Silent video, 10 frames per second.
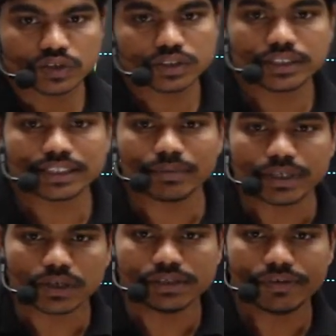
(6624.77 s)
just a minute,
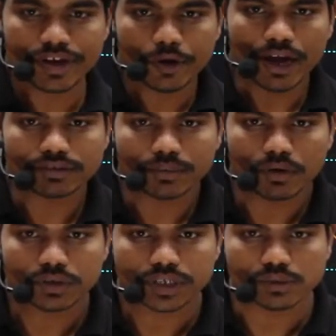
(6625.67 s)
sorry Vivek, you have some
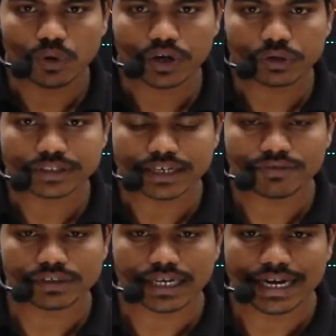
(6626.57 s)
doubt. So what you said
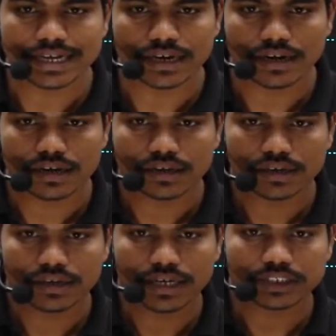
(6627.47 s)
for ideal,
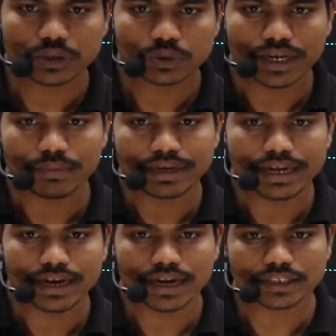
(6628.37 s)
S2 can be
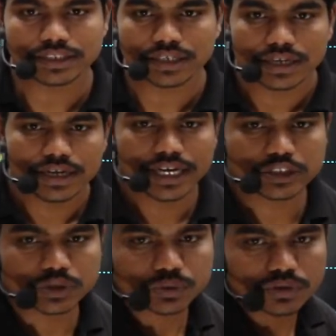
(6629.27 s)
taken as
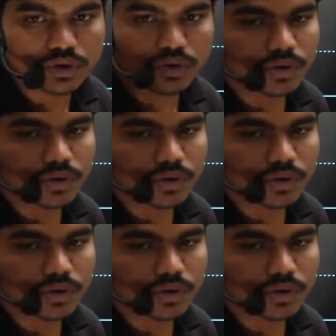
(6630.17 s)
H2. No,